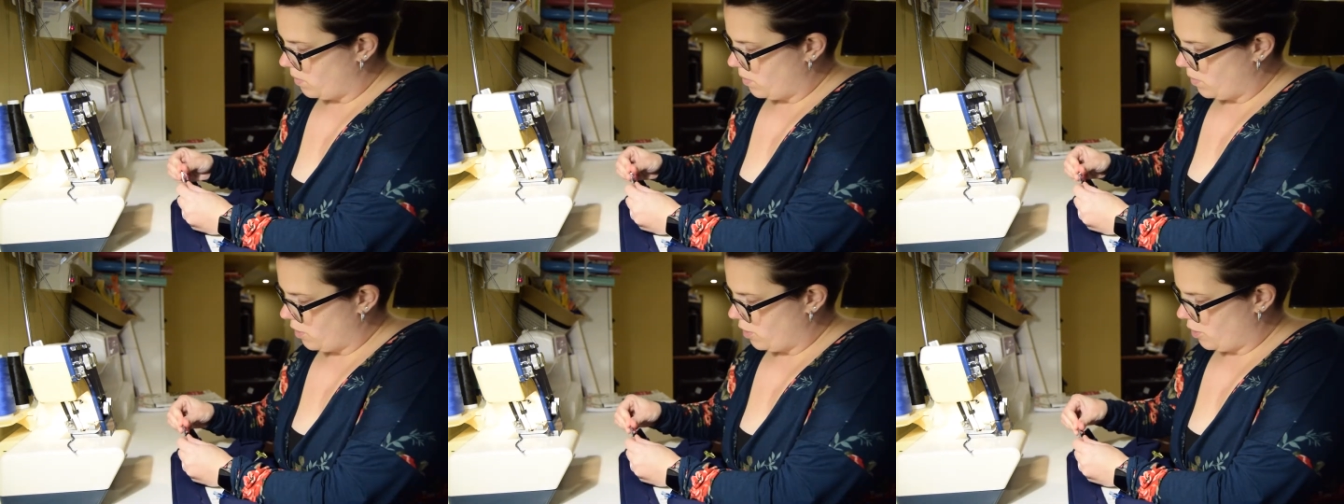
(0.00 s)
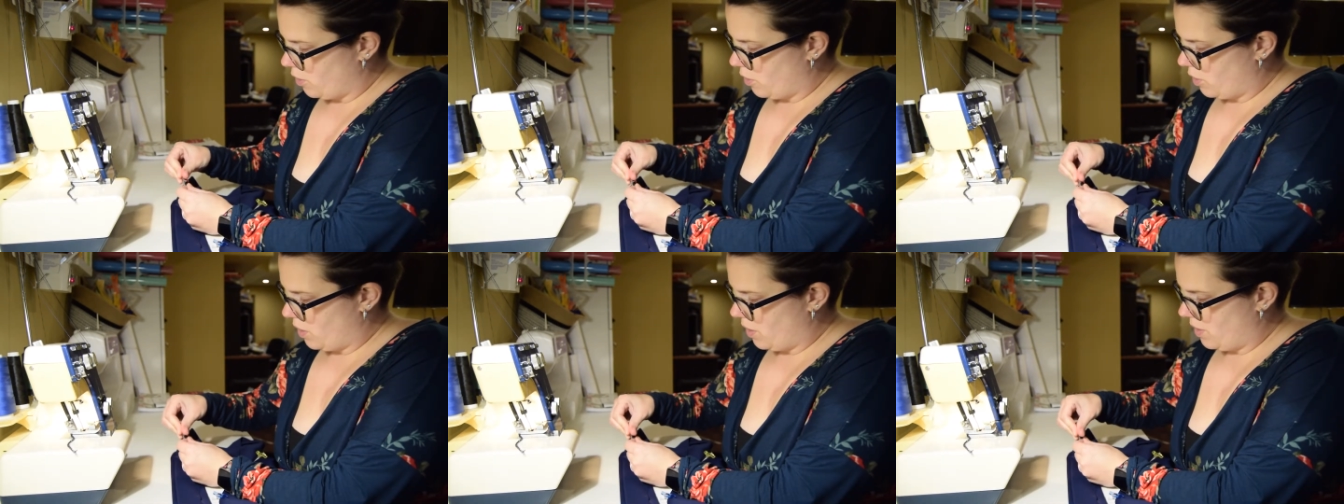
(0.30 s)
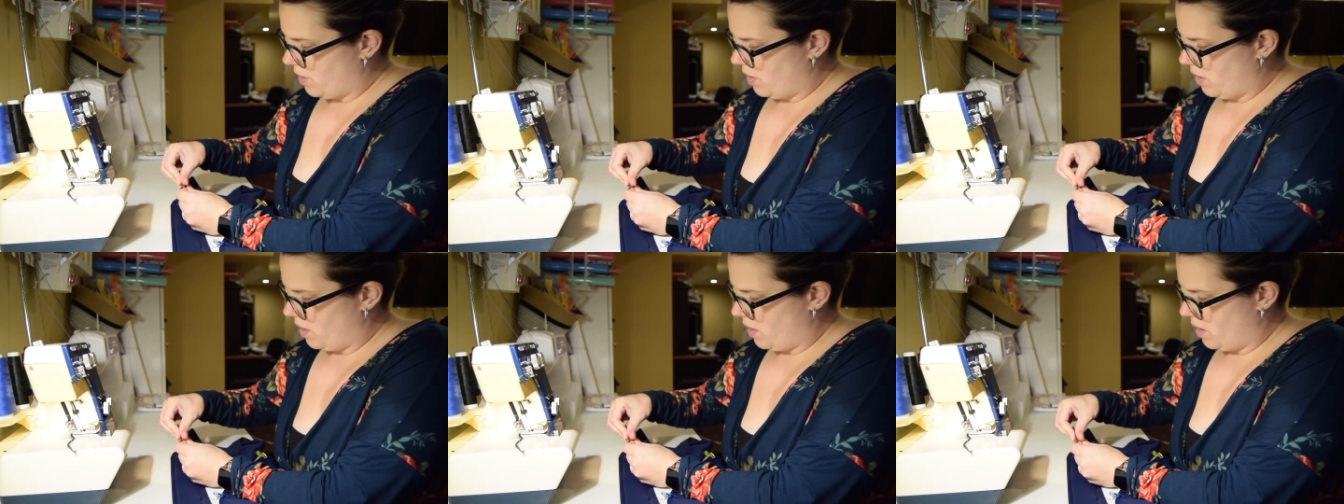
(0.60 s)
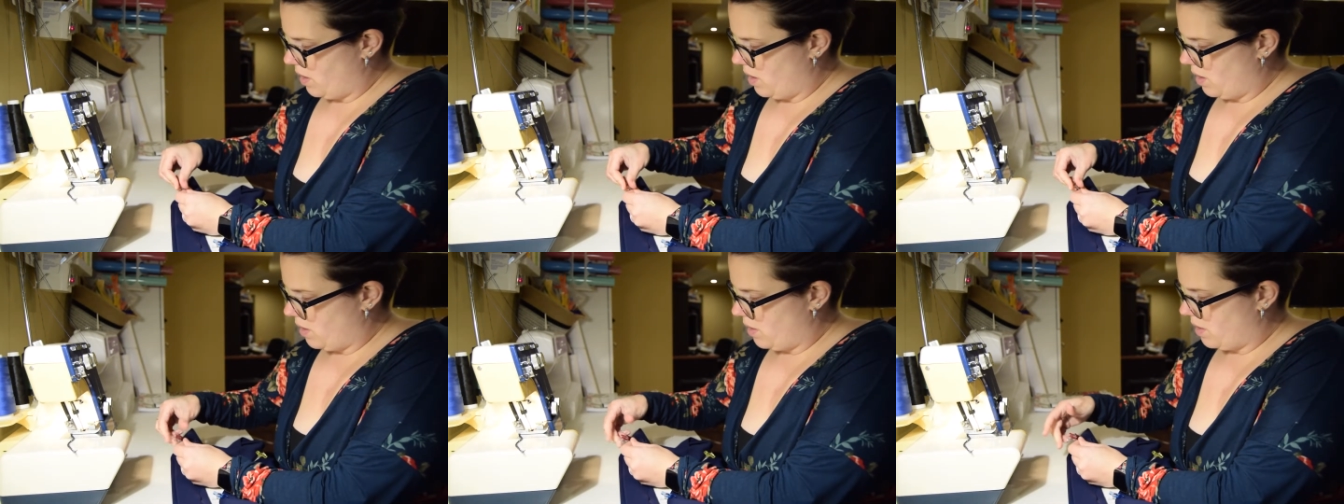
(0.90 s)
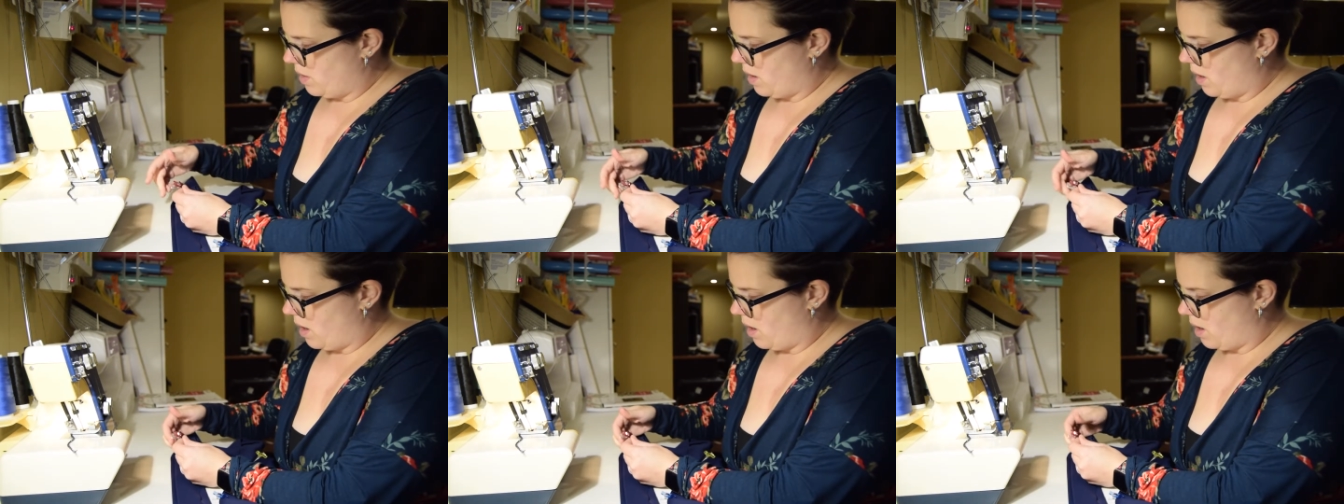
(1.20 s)
So this
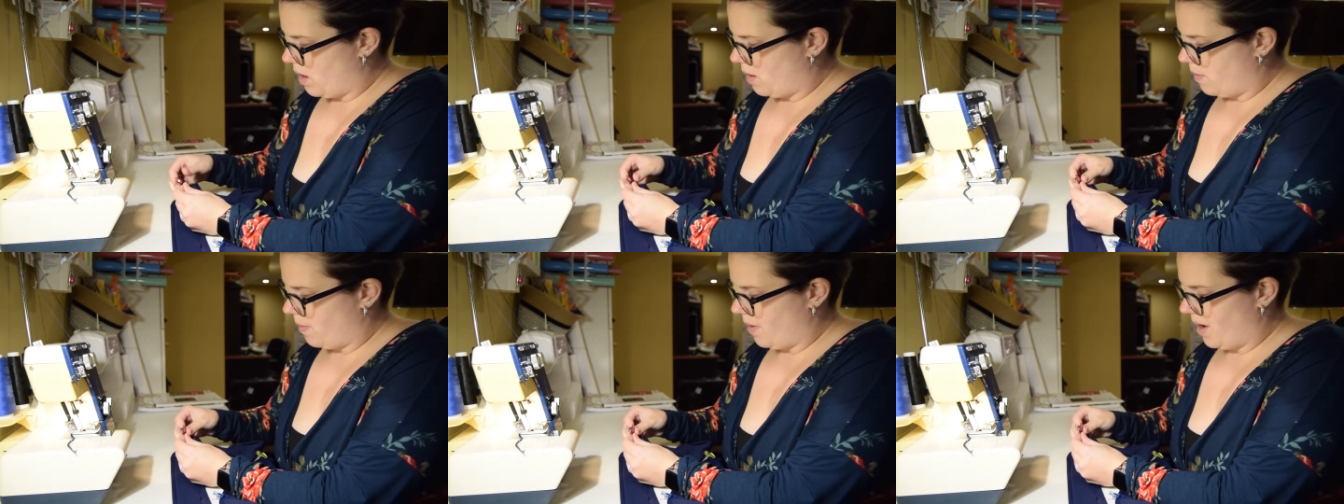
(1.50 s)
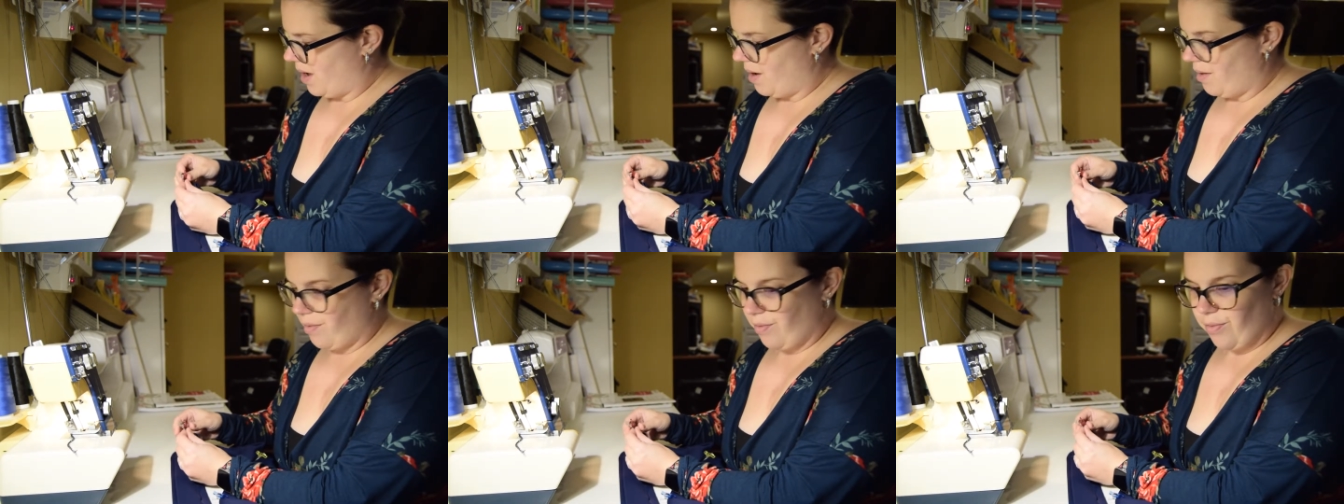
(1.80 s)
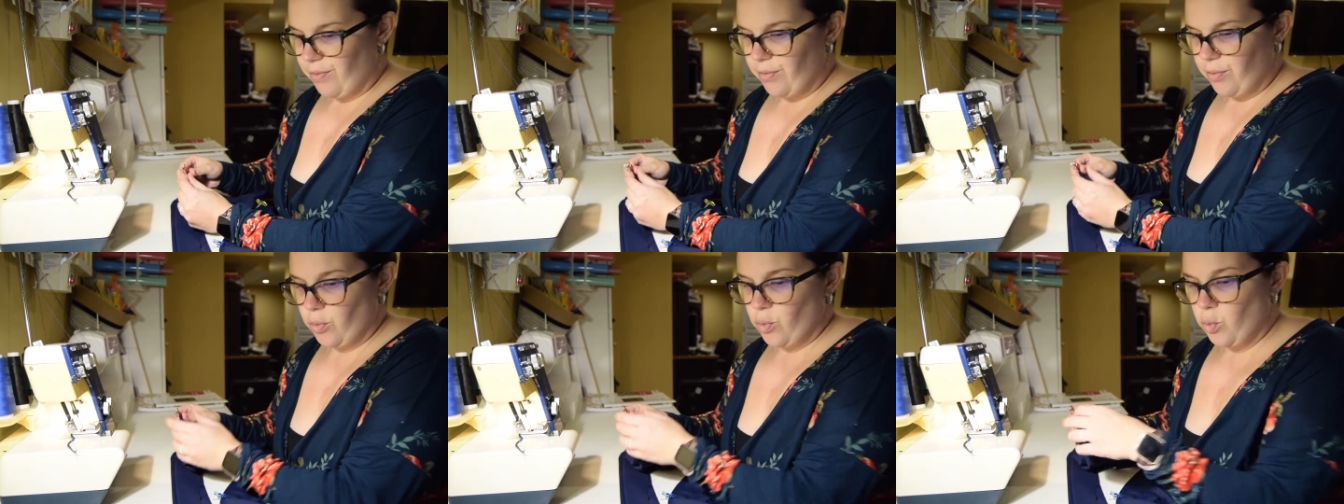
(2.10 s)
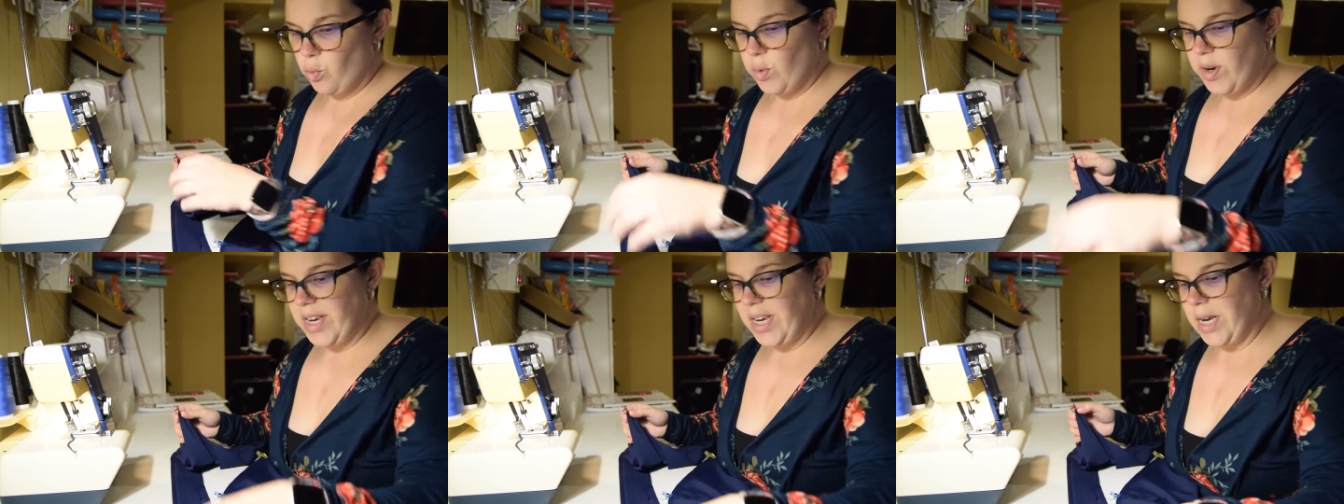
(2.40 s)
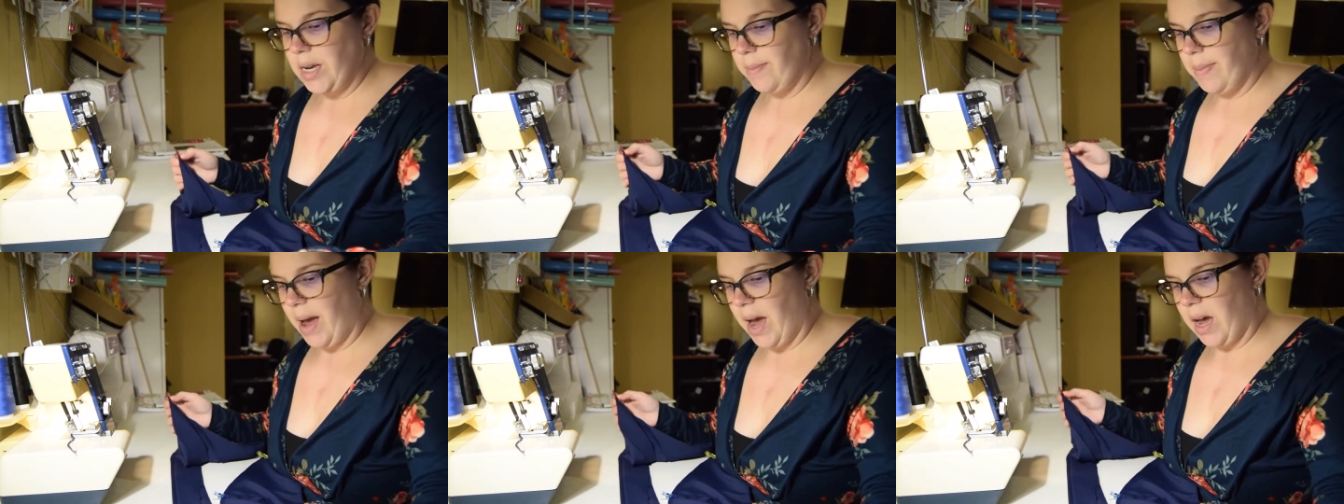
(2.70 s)
is a
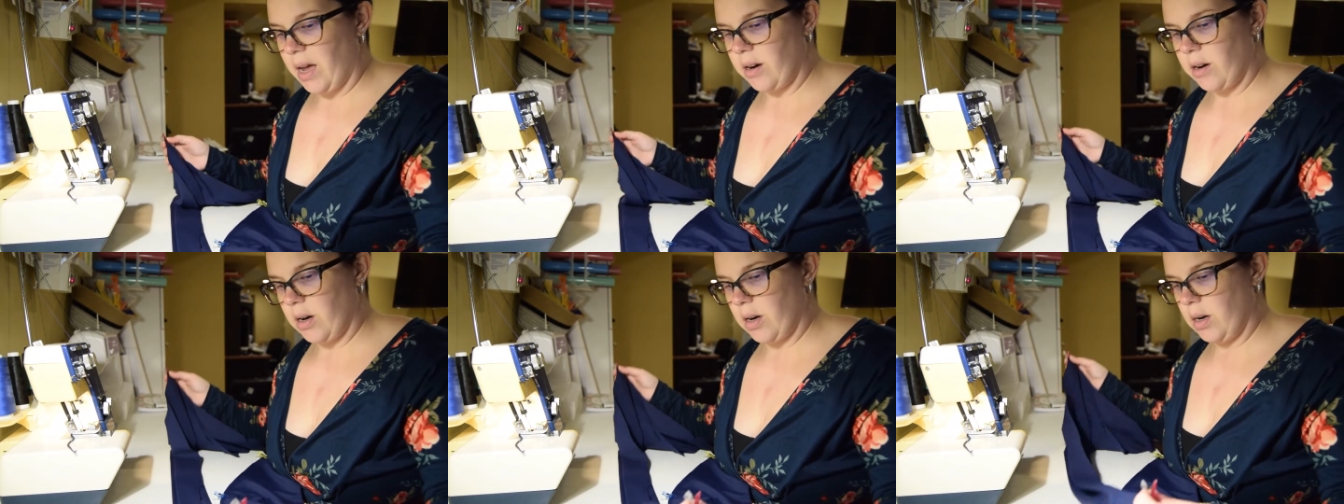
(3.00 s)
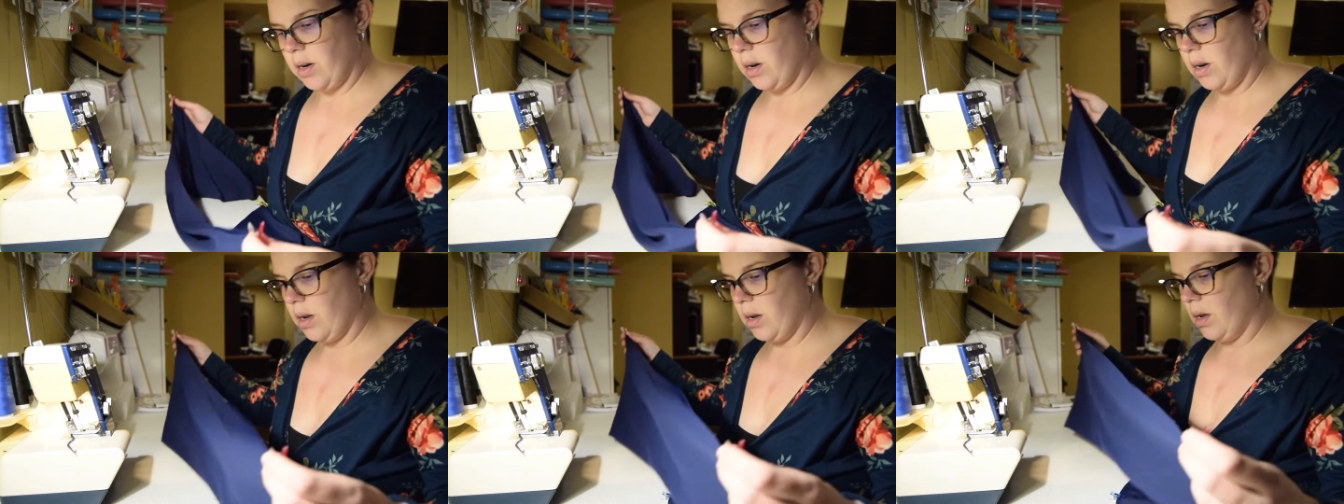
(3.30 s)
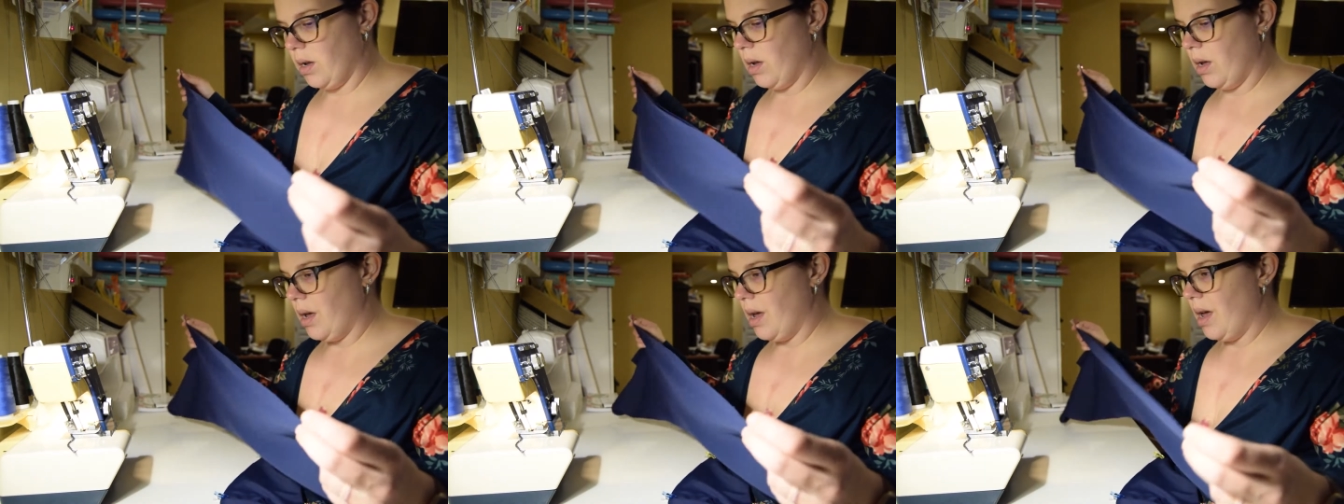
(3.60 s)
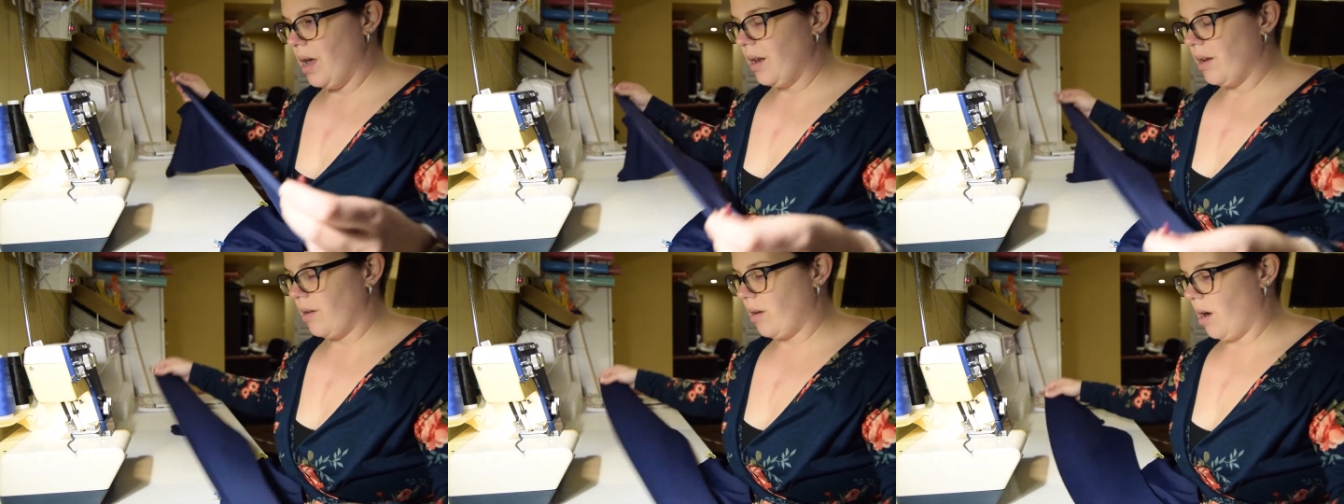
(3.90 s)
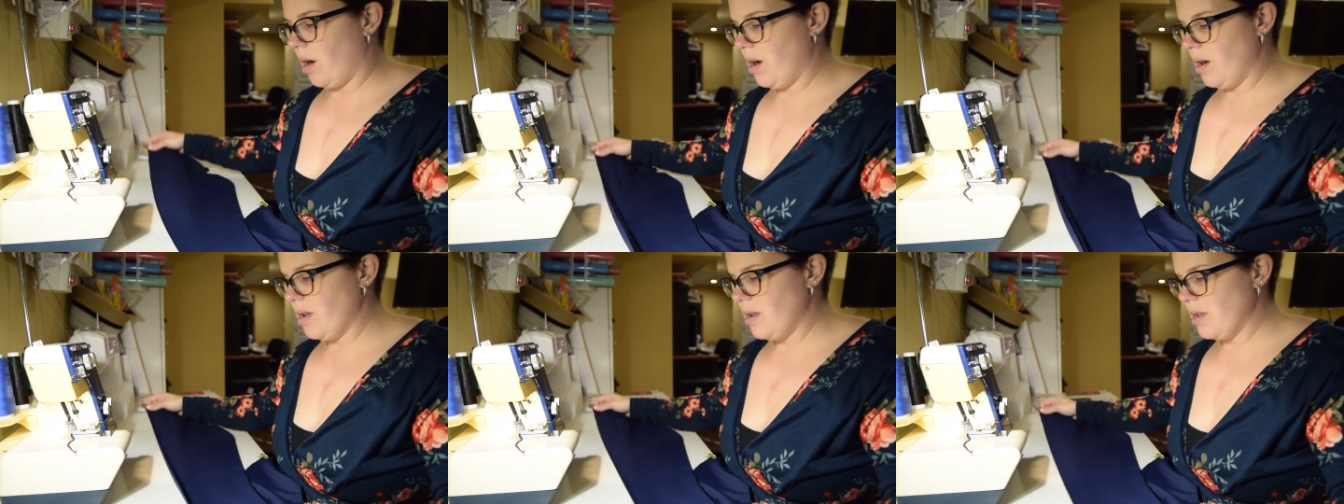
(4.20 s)
free pattern,
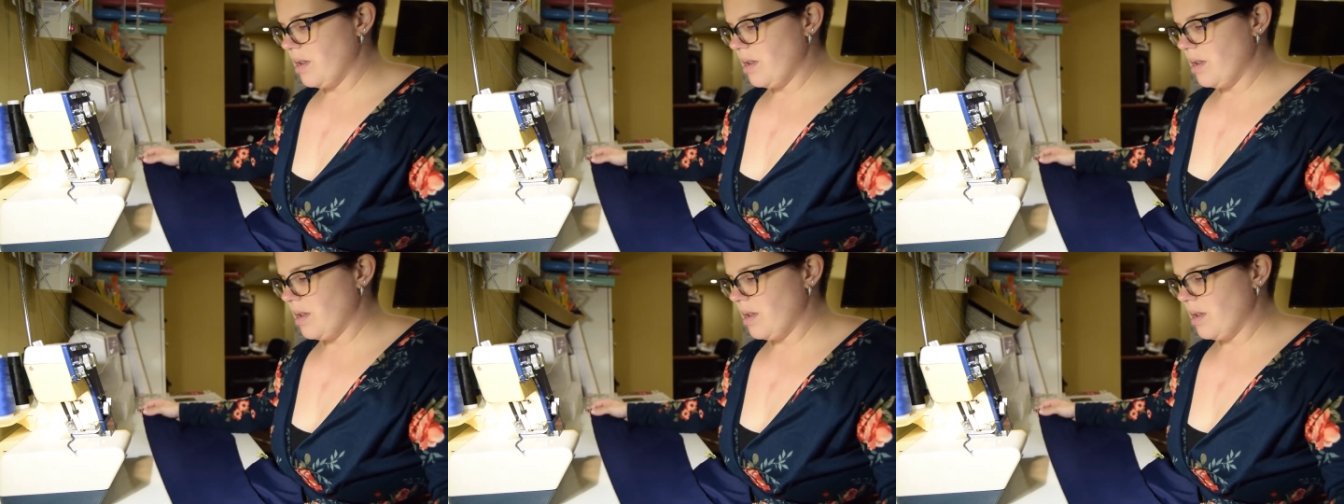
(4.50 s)
not